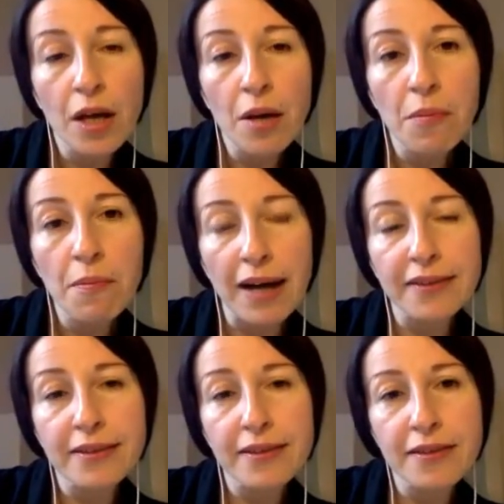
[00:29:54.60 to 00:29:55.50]

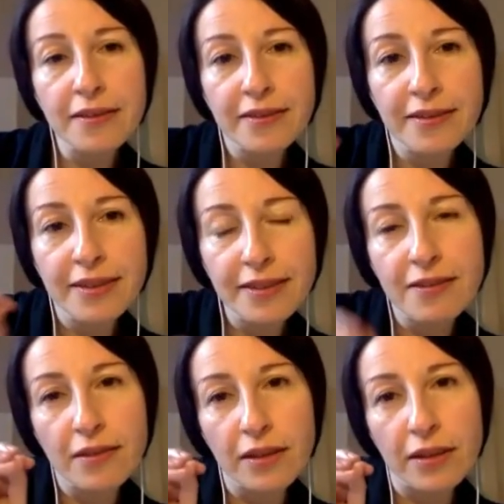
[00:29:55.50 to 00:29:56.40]
But
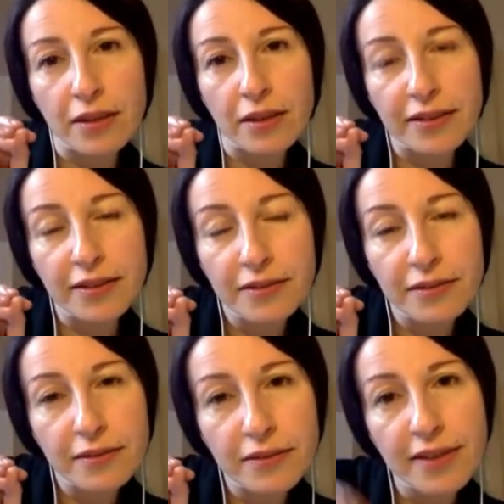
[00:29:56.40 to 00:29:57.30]
these
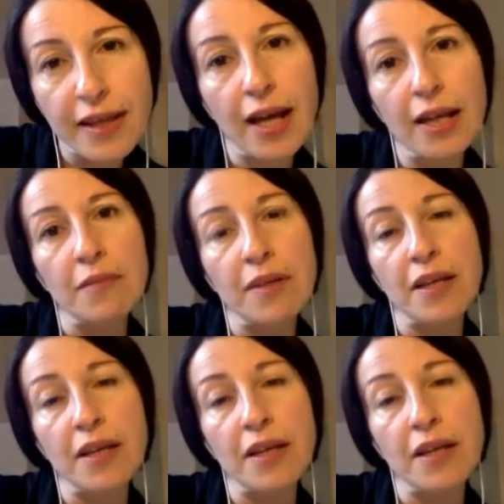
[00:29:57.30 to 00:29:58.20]
elements
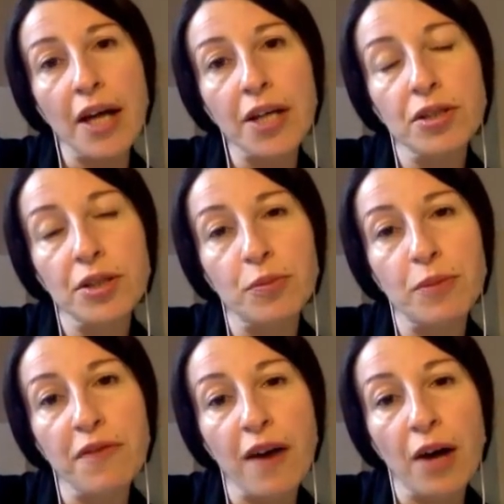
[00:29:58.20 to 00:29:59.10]
are actually to
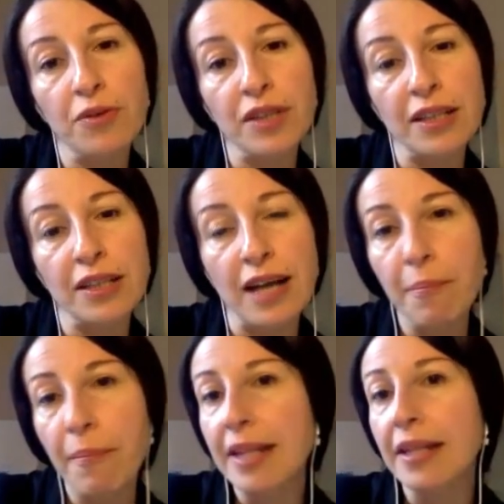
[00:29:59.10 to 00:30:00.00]
be found in
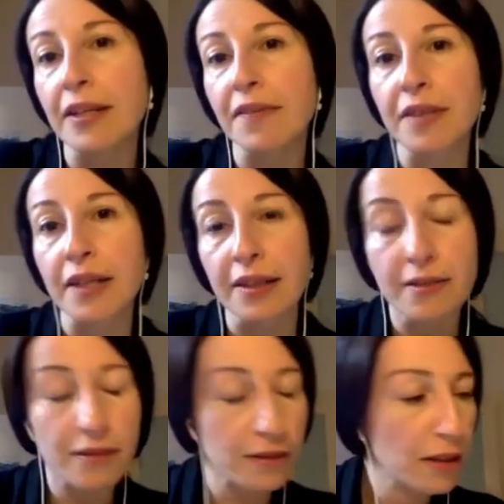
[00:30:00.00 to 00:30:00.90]
many other
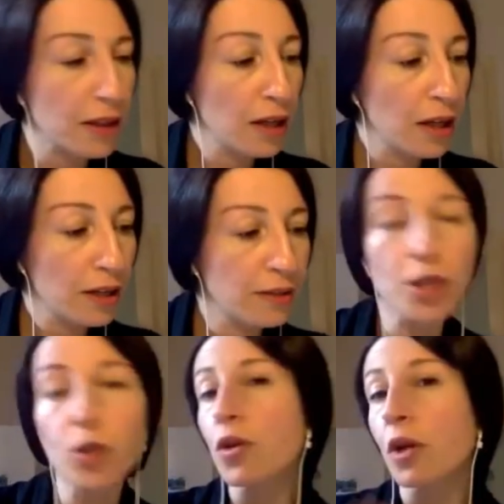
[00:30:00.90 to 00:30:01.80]
texts. The
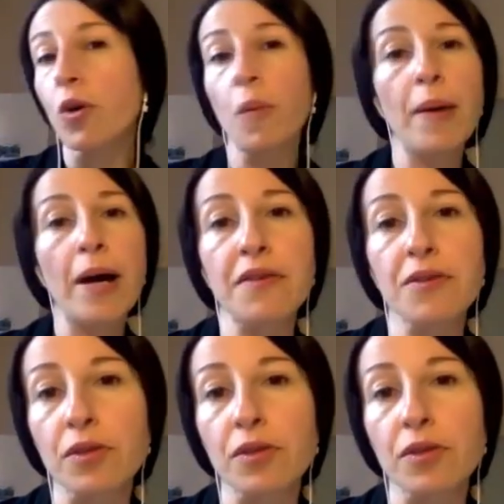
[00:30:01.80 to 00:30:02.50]
usual comparison, the